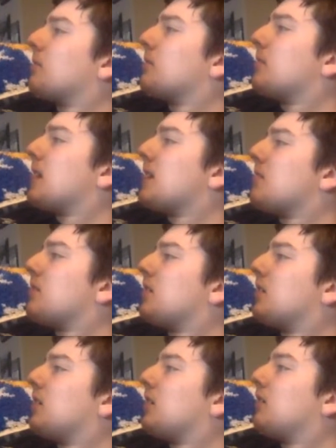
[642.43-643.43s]
the
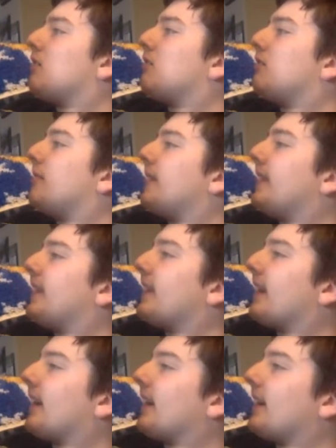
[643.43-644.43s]
Bible, we
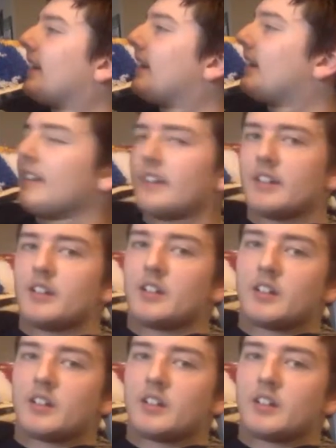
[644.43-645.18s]
sat and